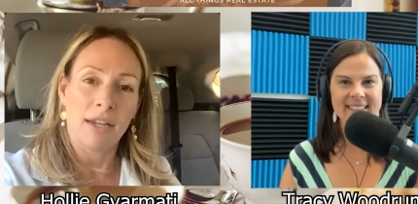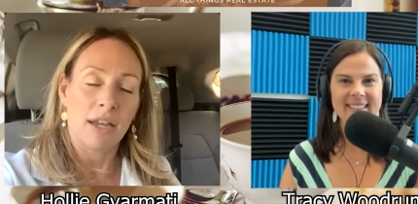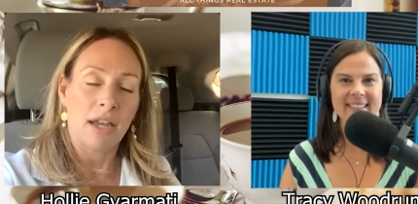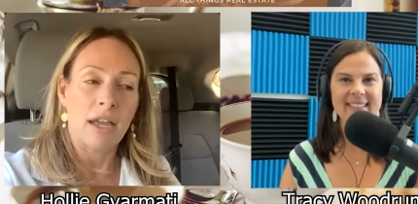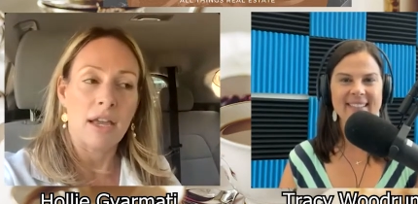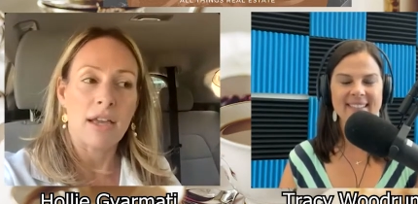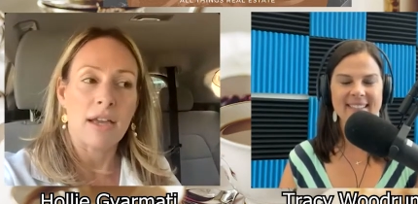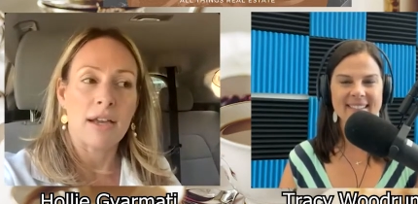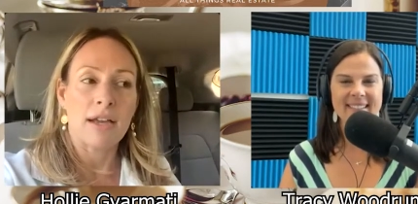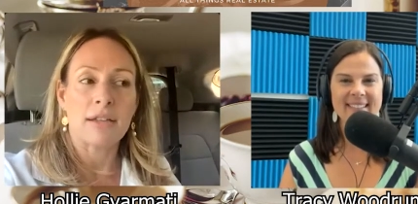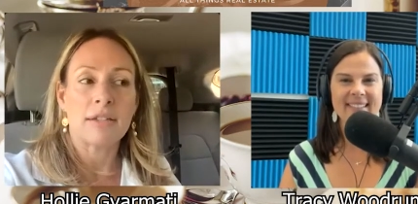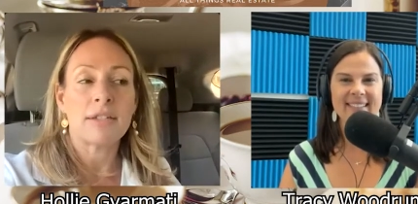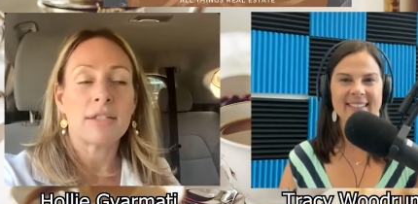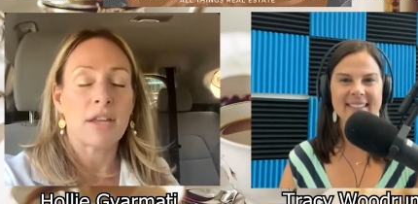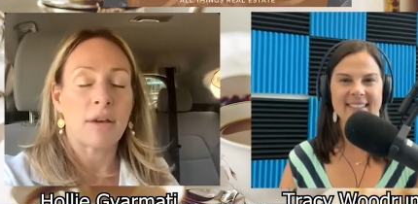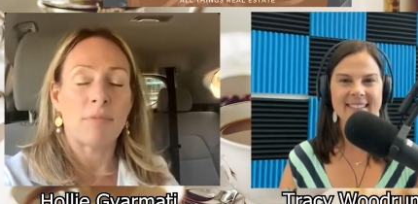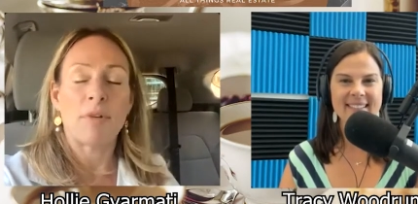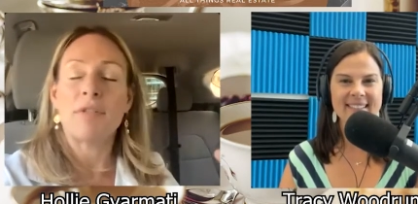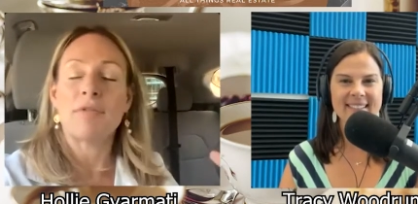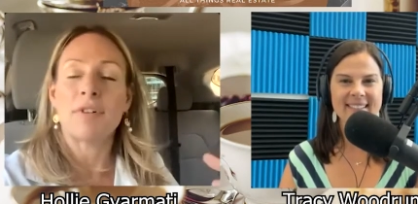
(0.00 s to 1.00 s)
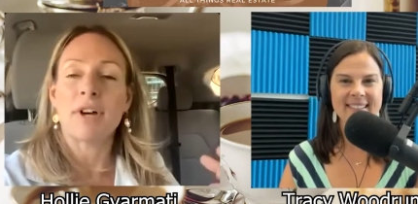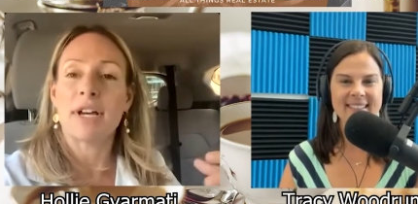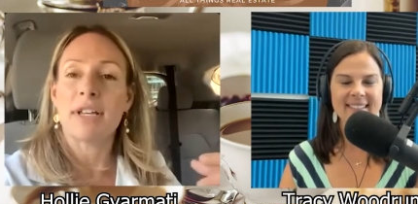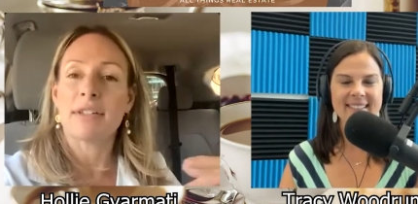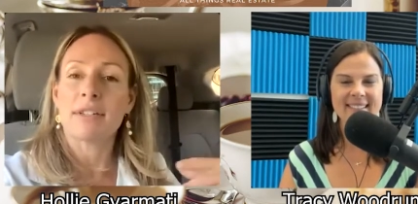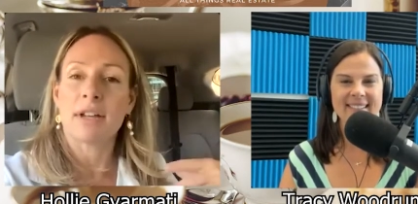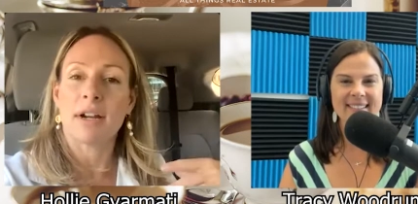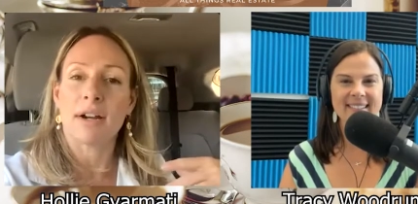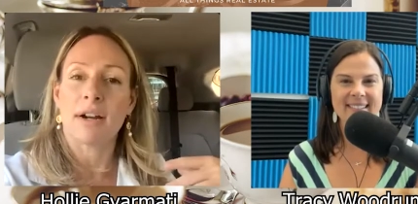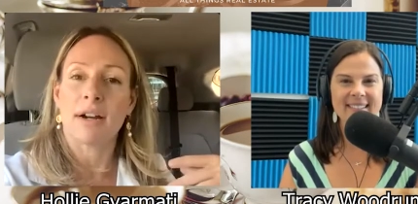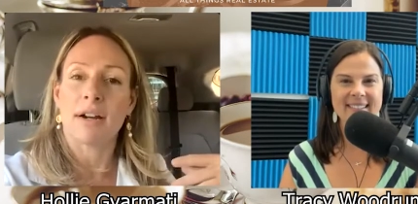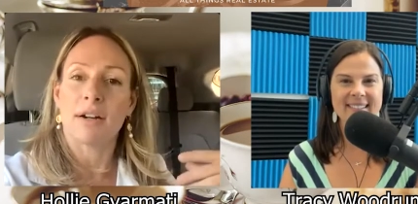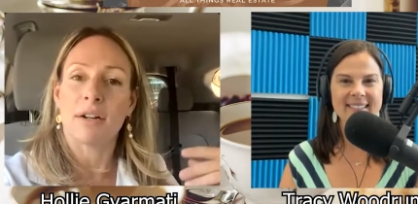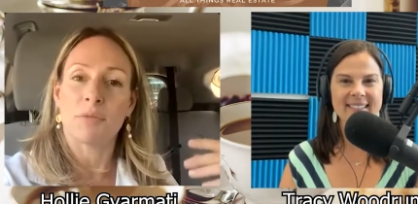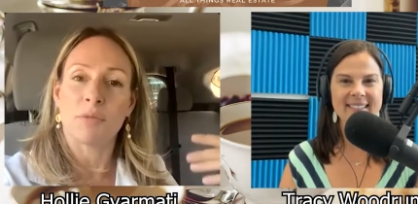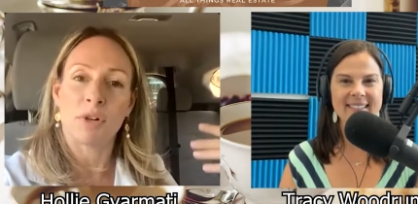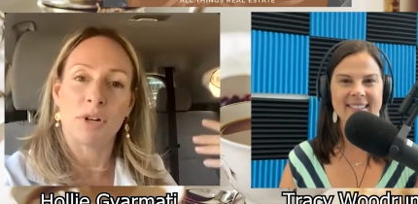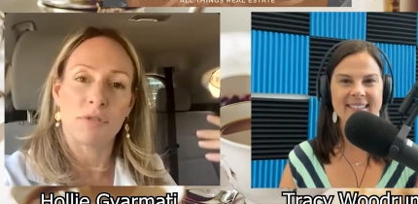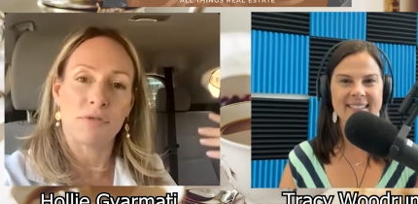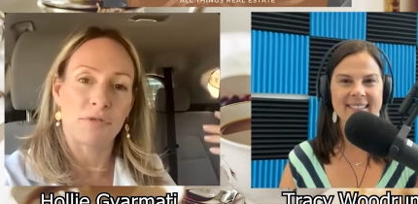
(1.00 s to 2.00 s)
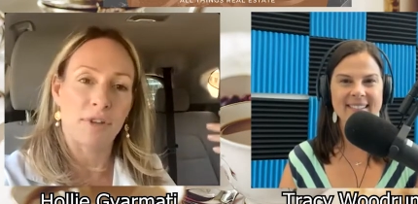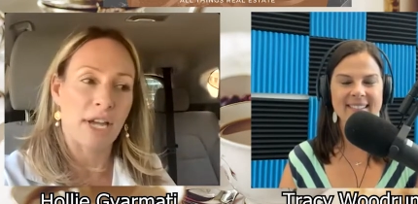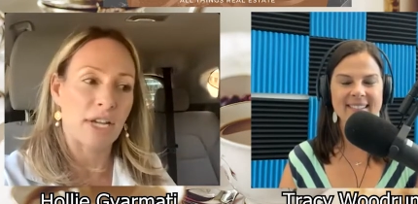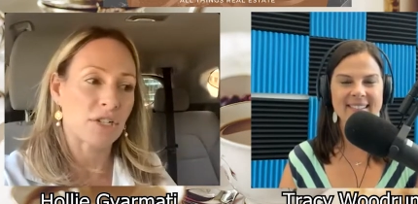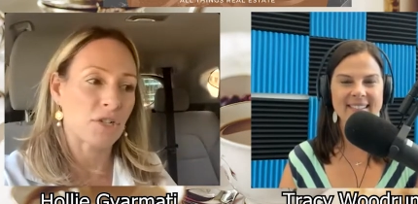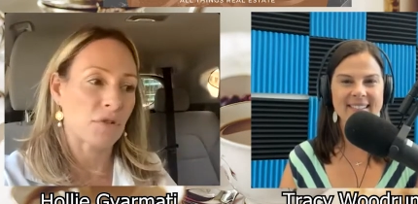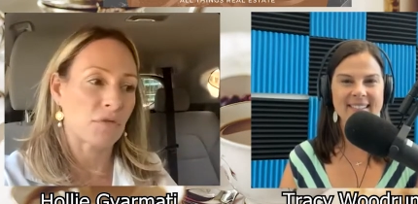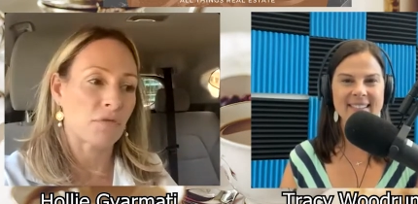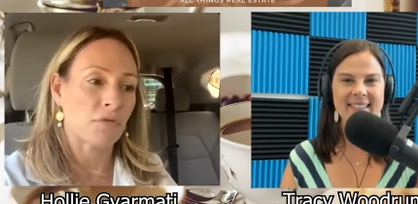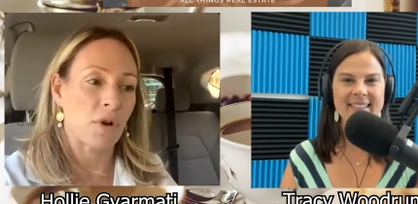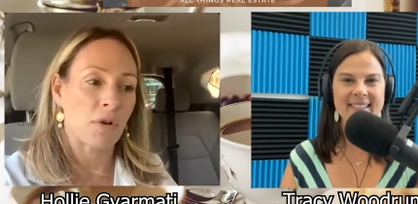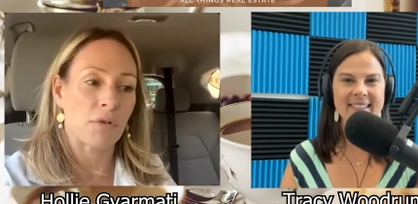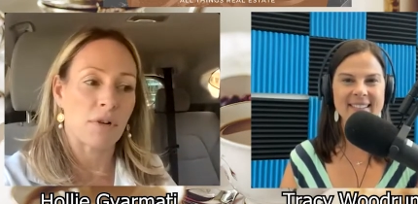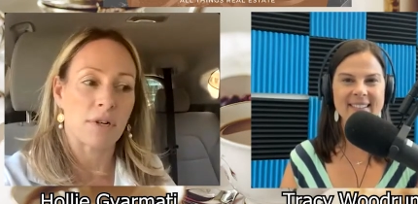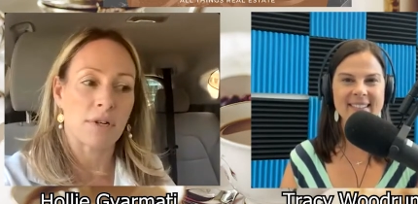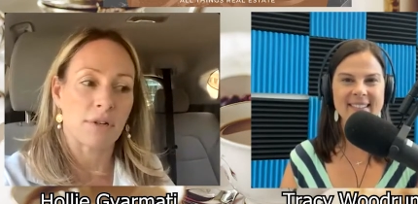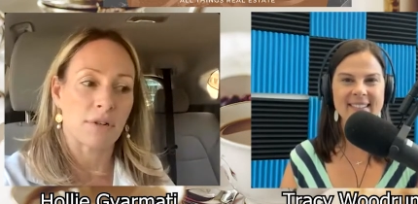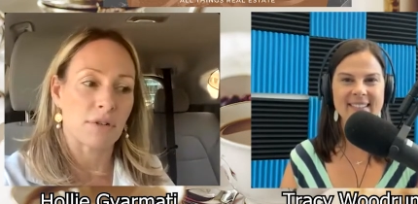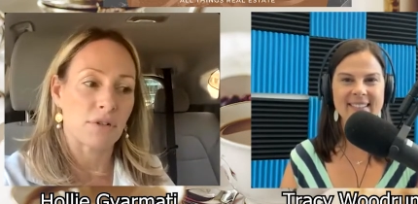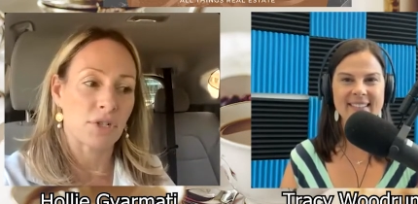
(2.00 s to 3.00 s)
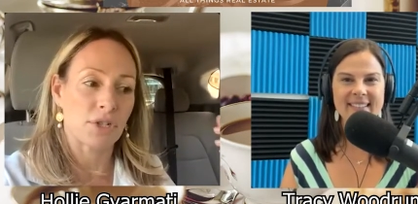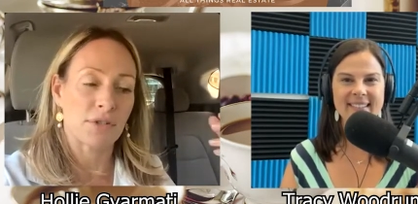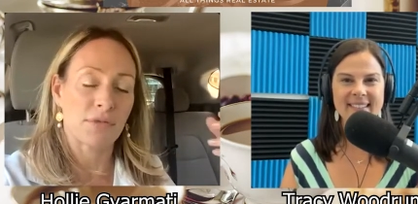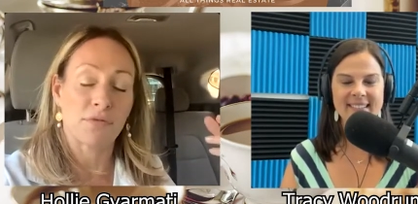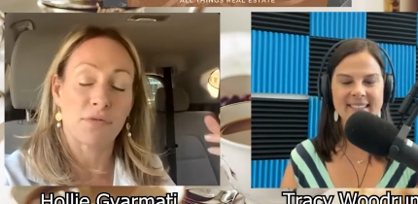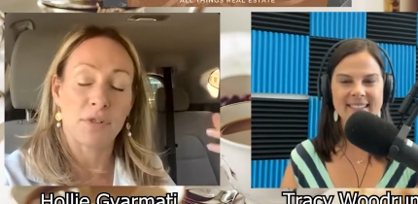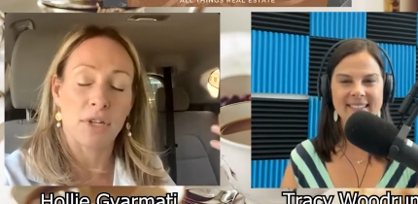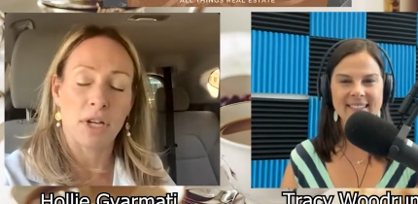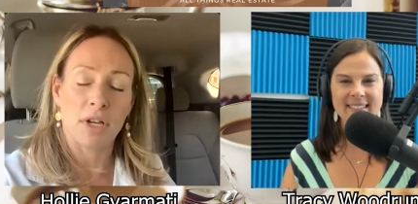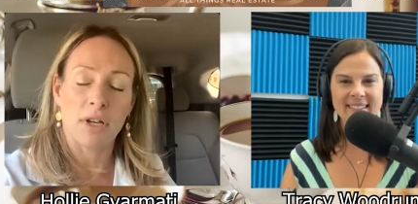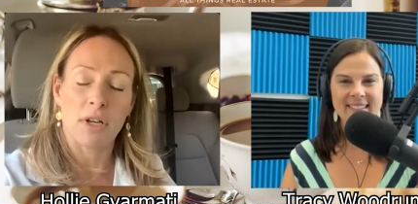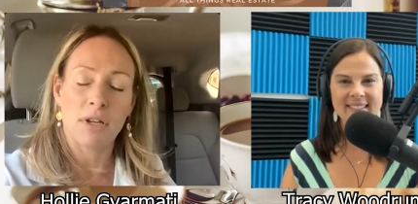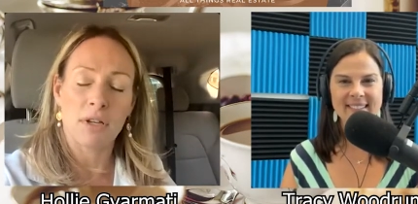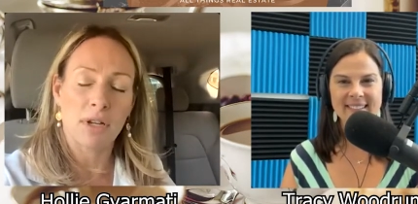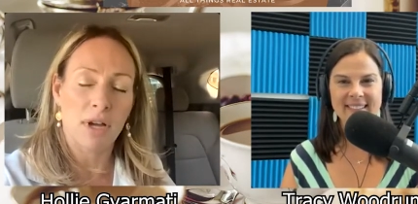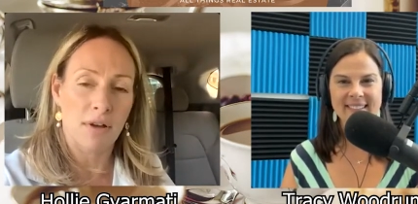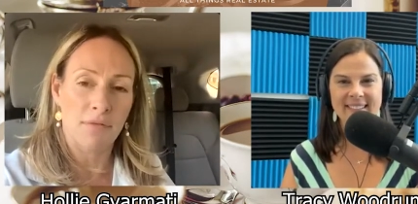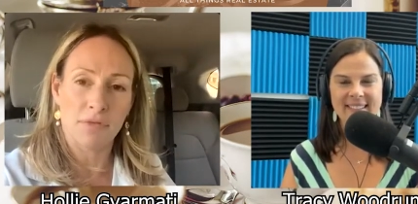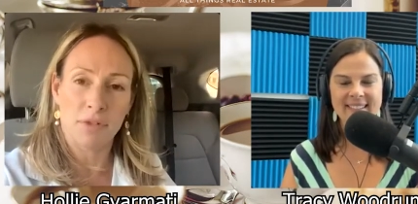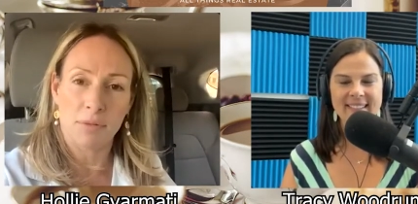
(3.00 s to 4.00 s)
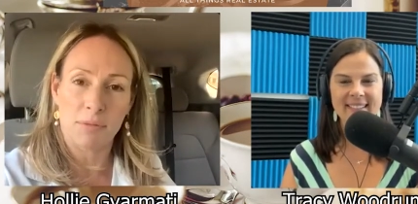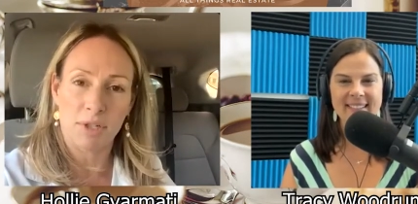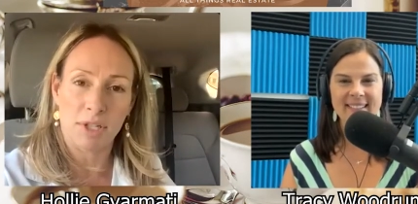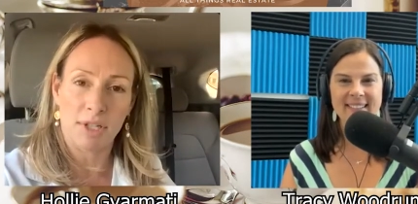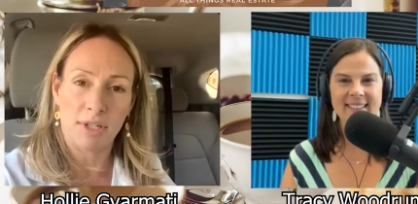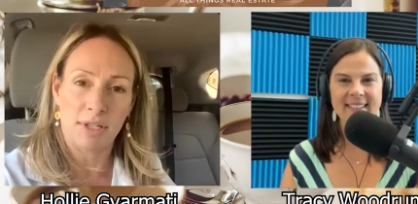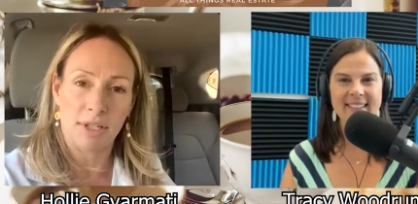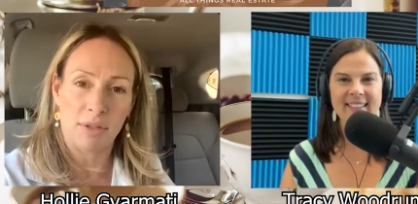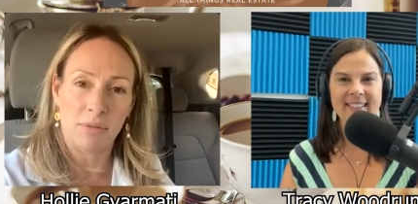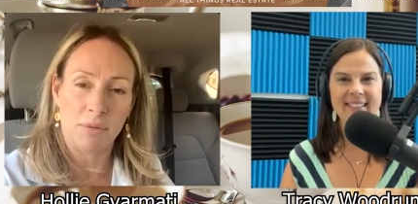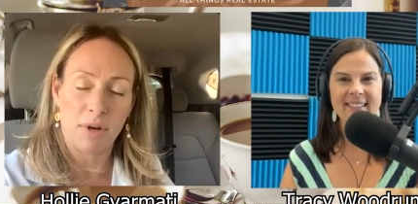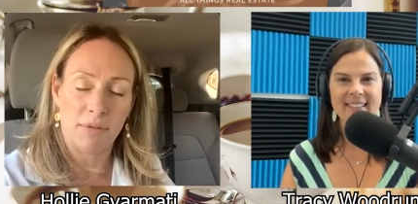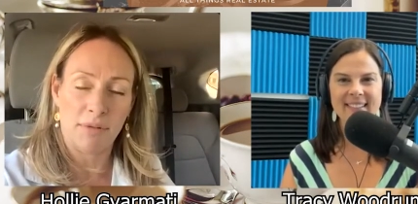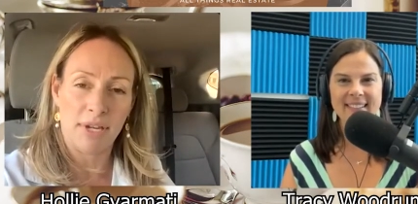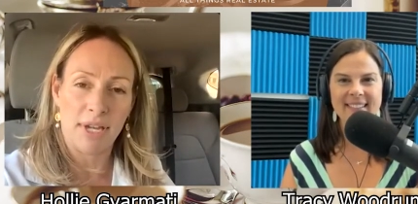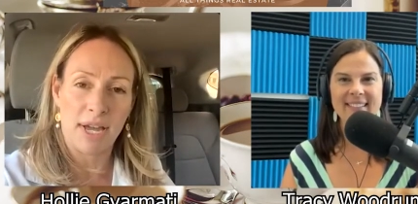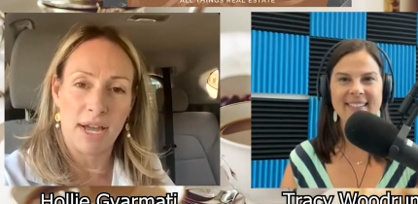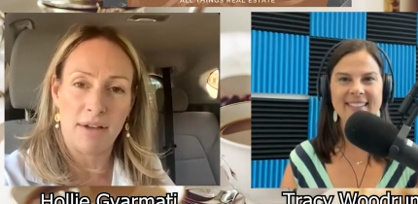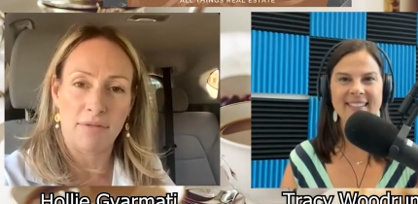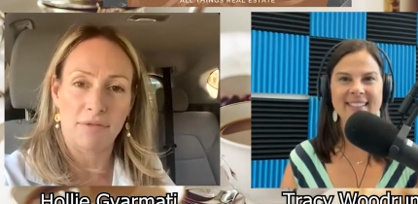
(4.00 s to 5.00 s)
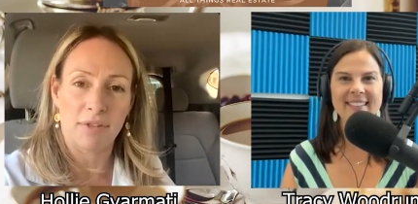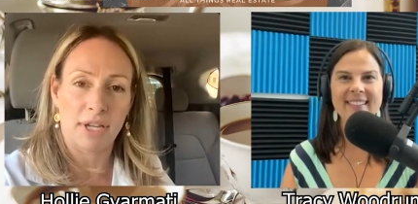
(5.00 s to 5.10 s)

Speaker 1: And some of us are more fashion forward or just feel comfortable in what we have,